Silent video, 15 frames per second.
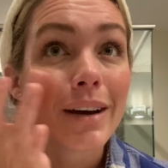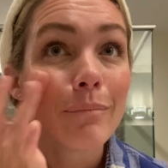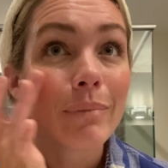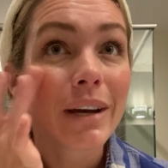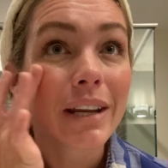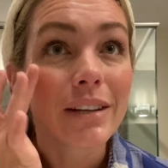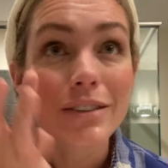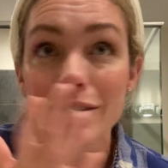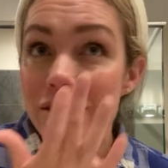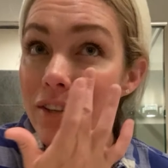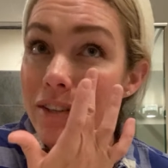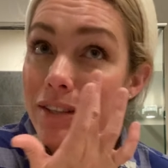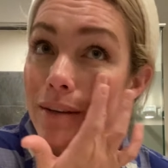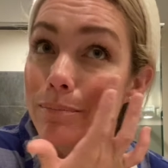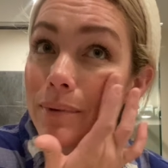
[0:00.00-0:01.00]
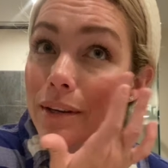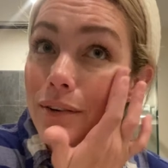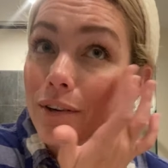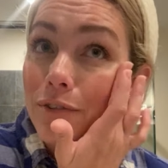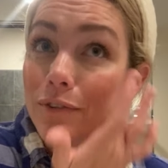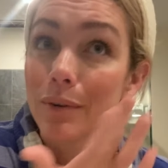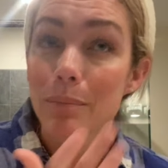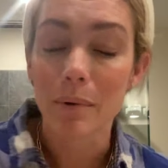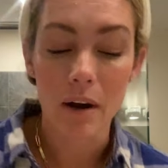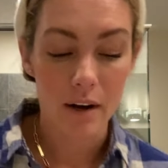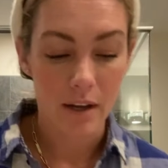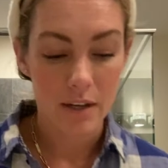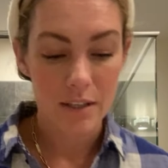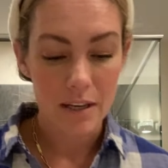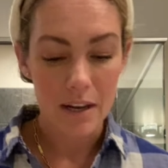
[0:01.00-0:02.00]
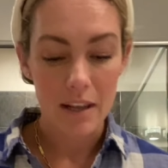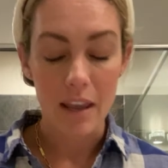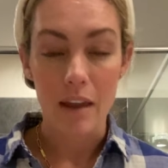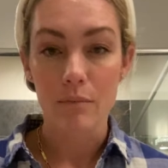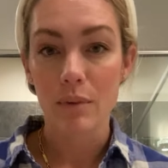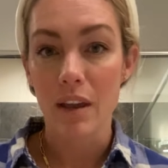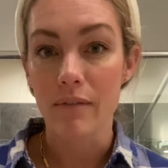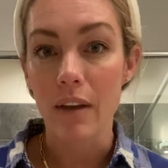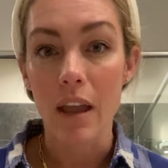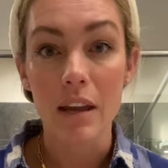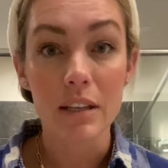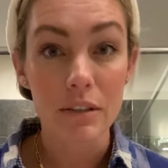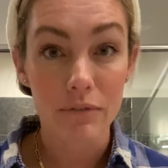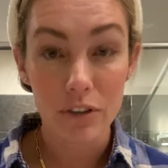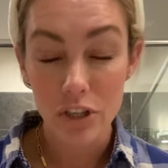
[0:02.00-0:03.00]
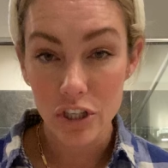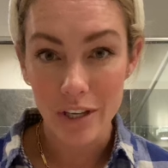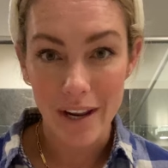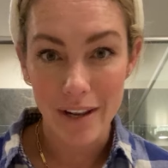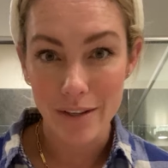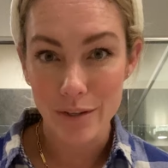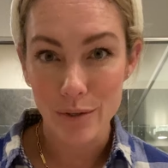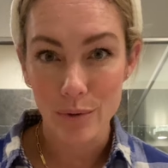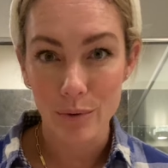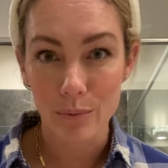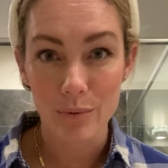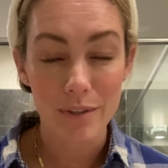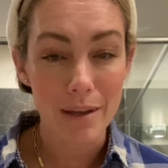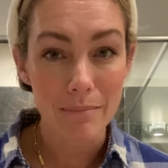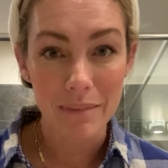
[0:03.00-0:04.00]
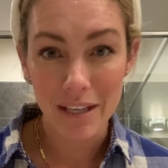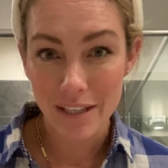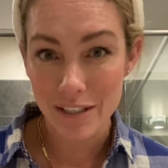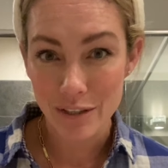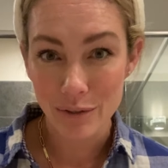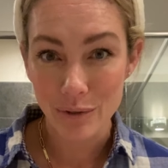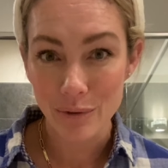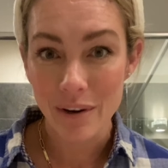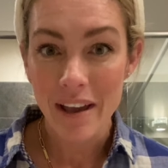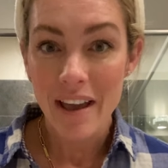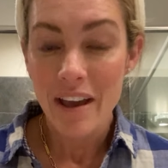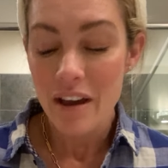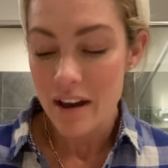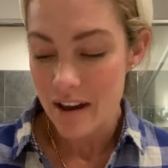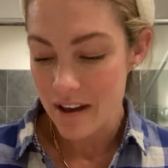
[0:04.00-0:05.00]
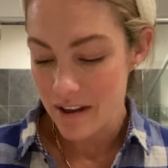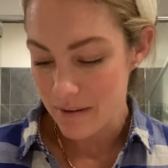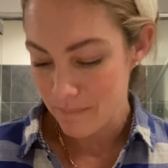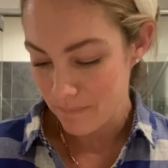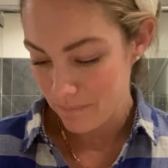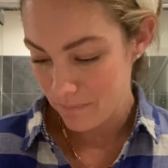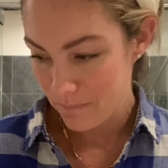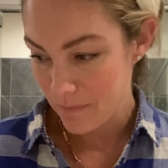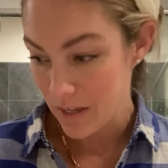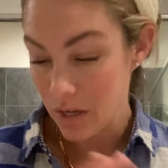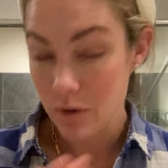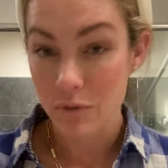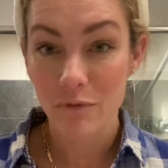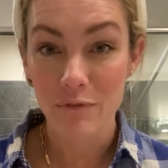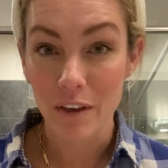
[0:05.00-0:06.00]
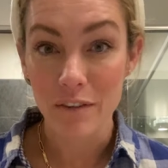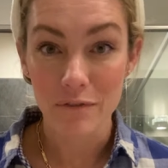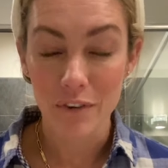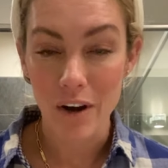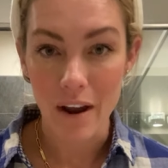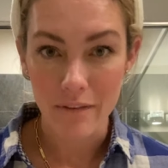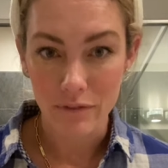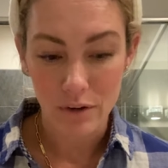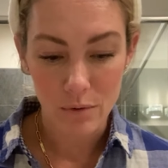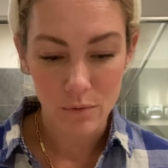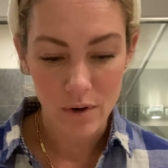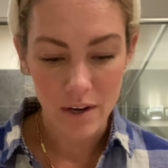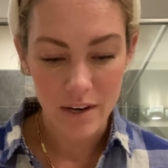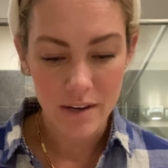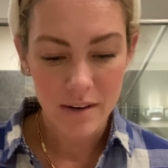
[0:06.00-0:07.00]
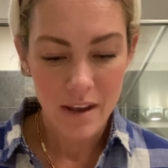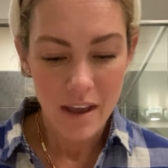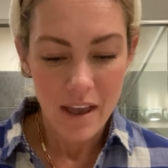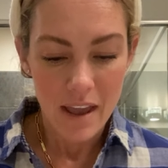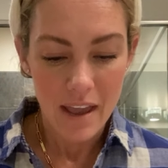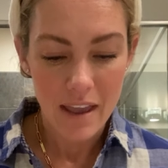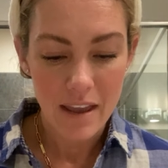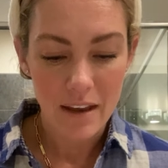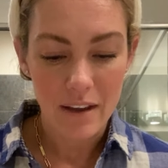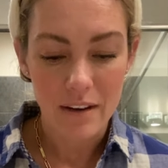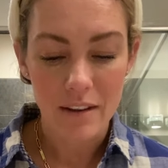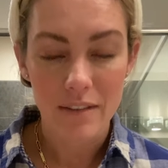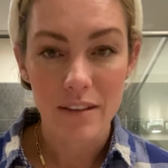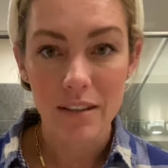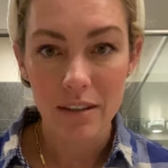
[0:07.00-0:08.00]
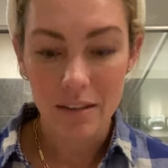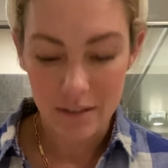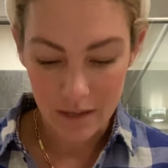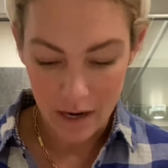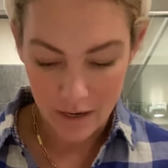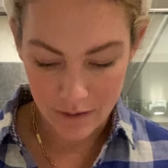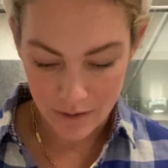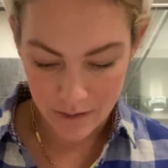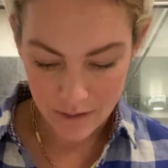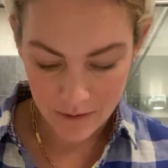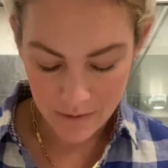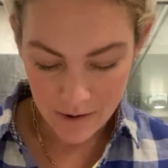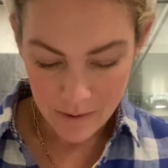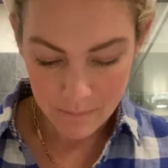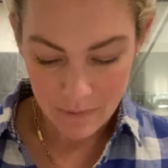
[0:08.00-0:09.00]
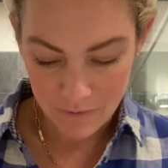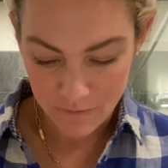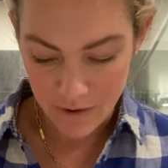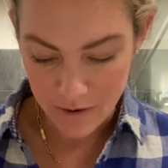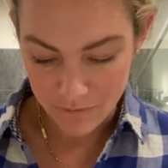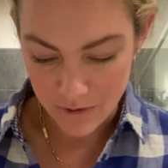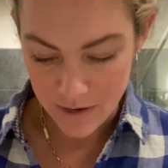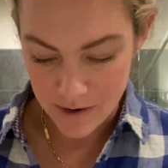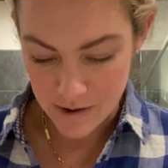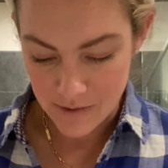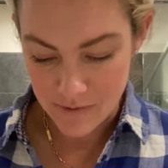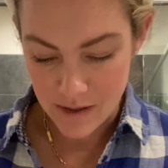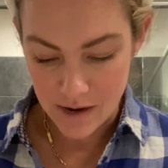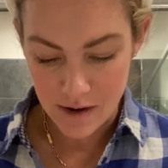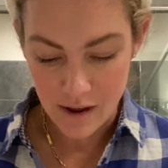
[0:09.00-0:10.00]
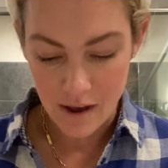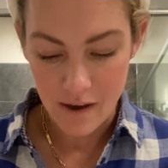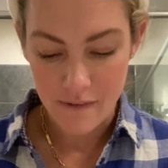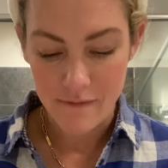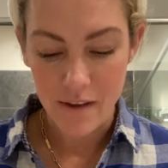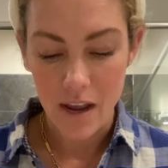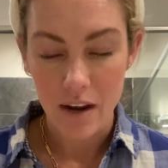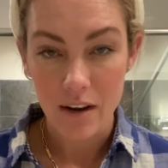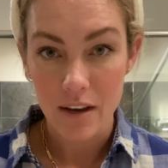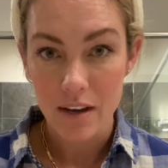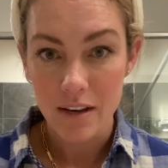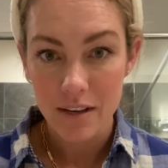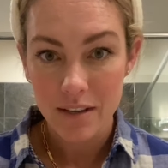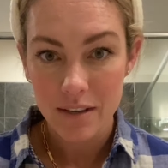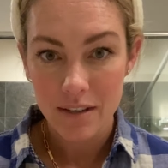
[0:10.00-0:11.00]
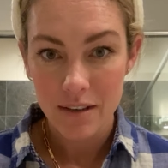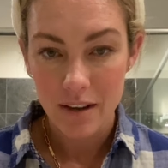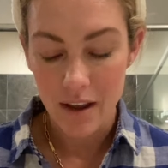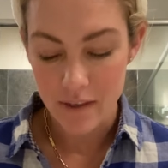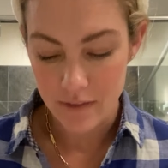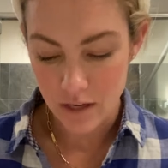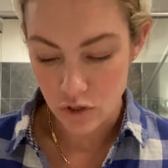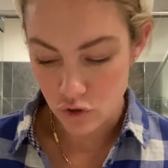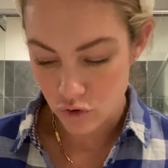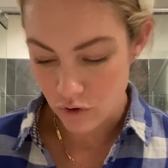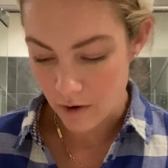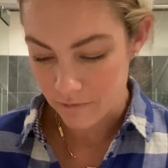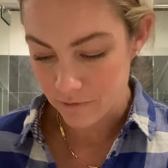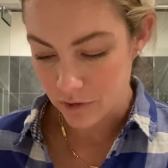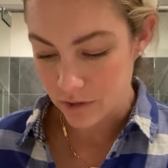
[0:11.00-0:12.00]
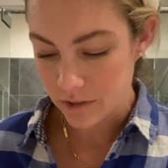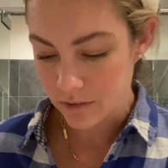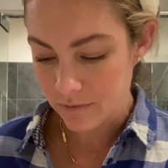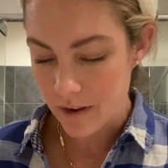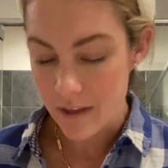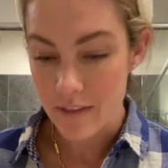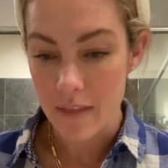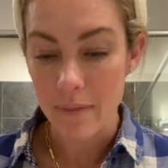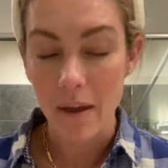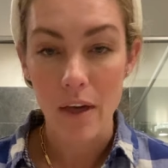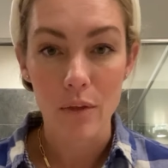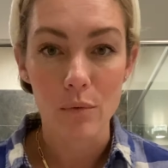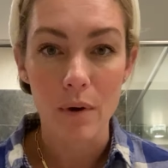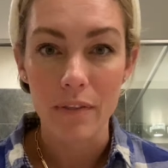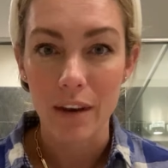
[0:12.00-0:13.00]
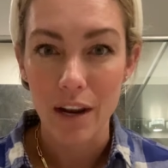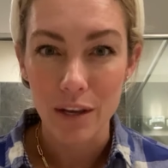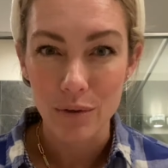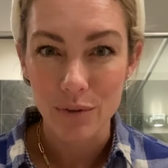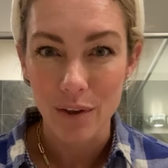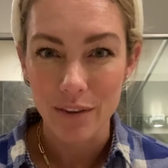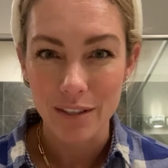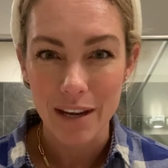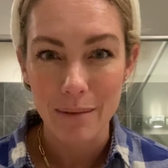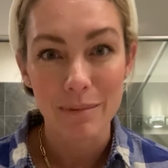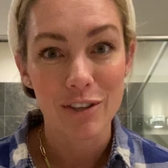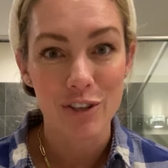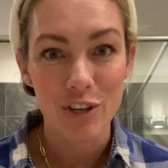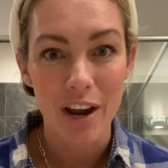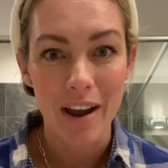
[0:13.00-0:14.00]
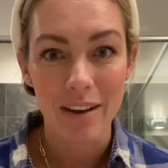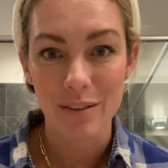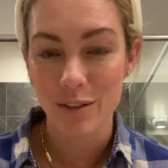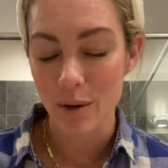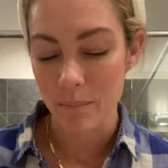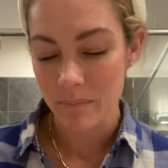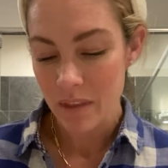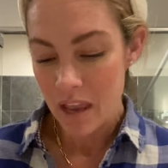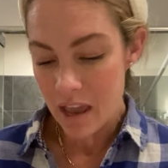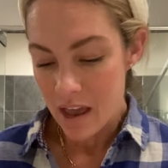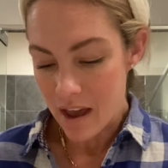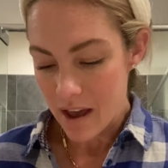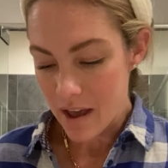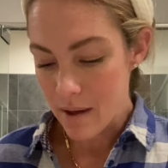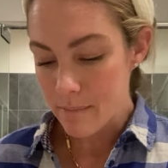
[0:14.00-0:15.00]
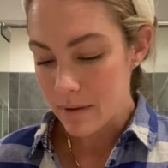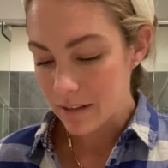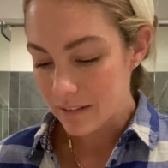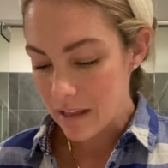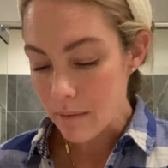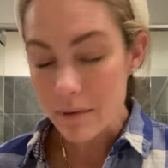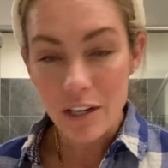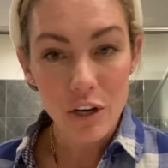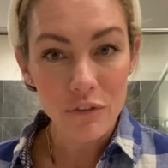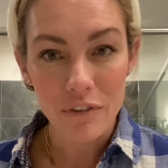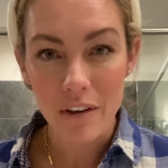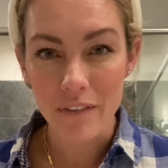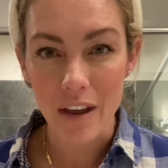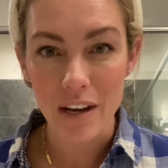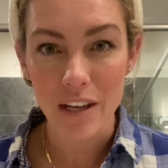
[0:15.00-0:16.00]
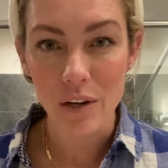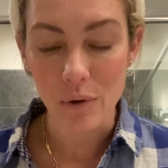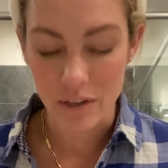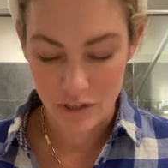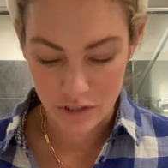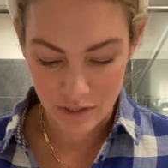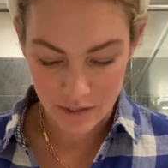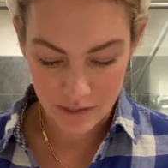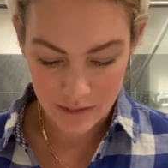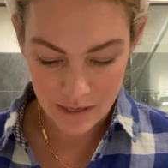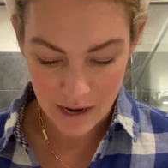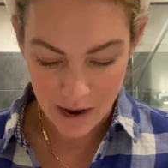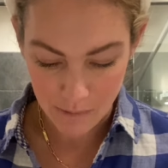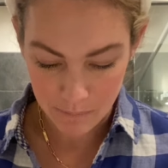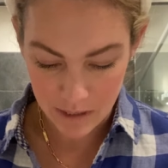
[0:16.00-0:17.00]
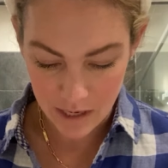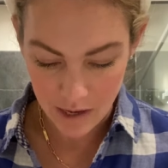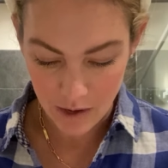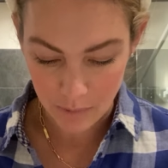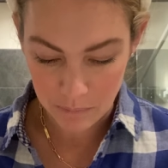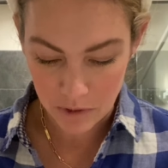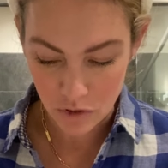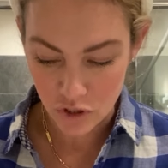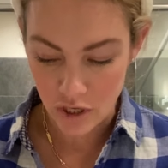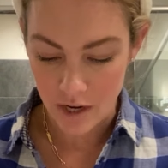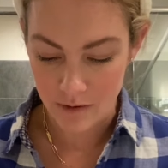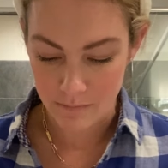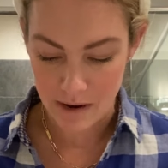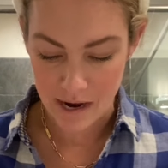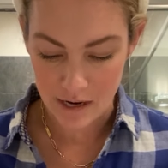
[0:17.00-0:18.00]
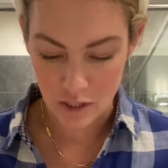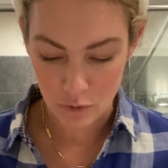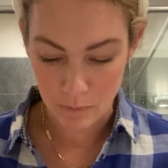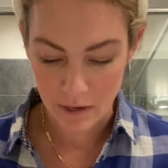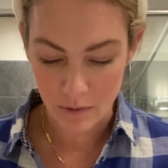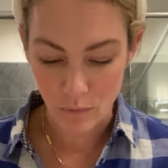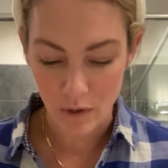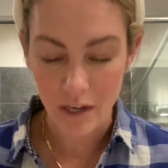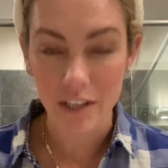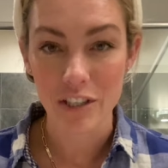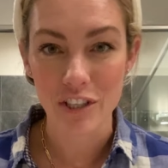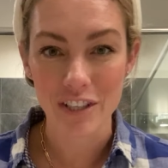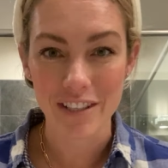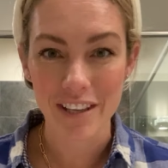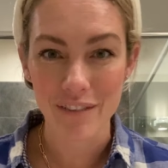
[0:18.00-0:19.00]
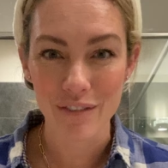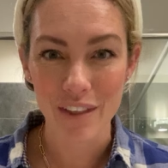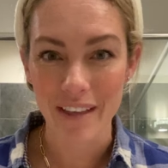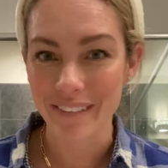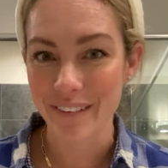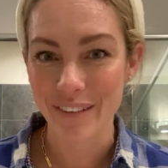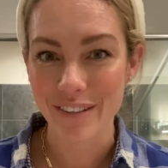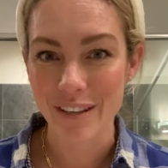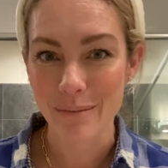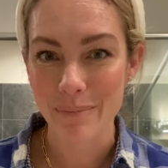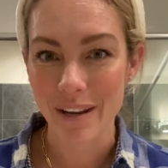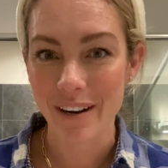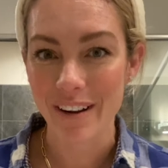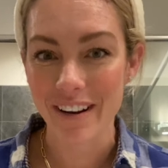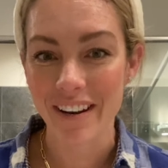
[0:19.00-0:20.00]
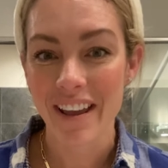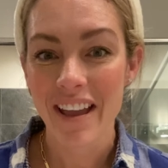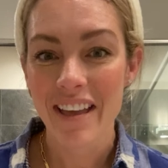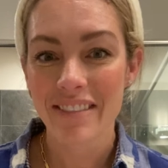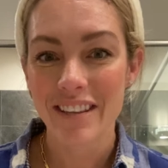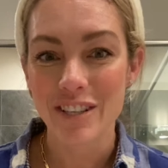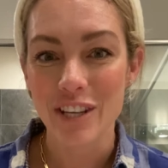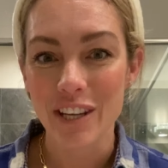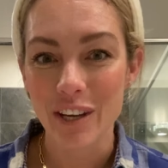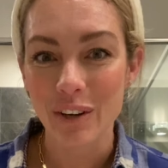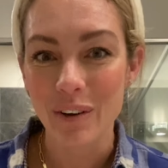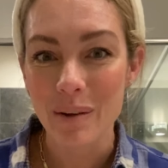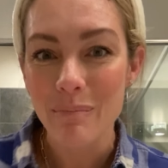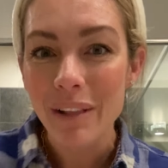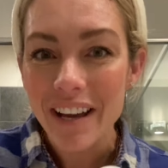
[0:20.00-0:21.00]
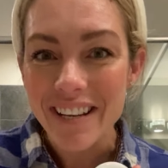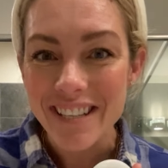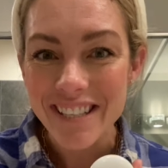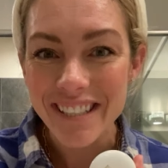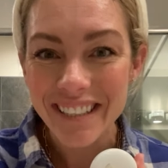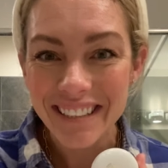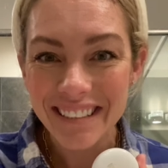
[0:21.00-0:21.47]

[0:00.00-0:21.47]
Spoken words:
But it's just a beautiful product. And again, we have 8 different shades, so something to, fit for everyone. And this is Cider, my favorite, and then Havana, and then Truffle. And then the other one that I use all the time is Chai. So let me know if you have any questions. Happy to help you shade match, but wanted to just give you that little tidbit on the Cheeky Cream Blush.